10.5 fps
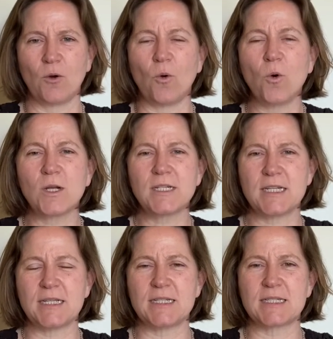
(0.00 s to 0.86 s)
All it
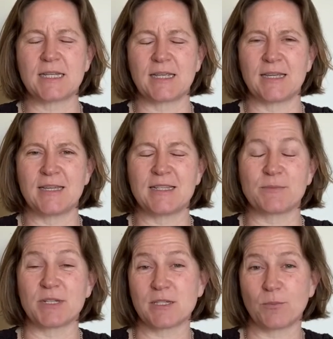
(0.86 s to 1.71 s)

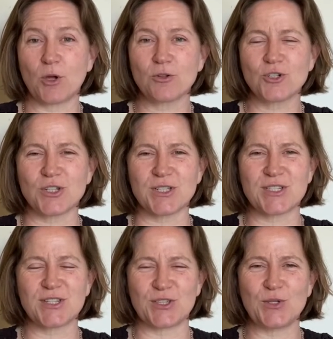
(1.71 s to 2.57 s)
is my
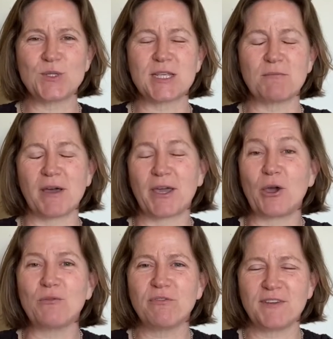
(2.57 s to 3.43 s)
subconscious using my
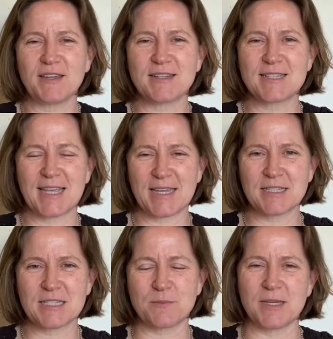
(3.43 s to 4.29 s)
own fears
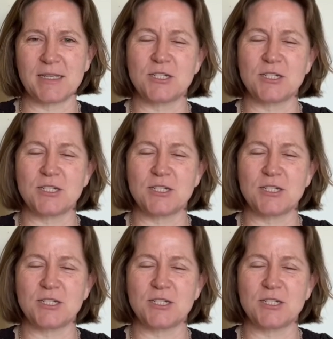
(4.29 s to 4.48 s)
against me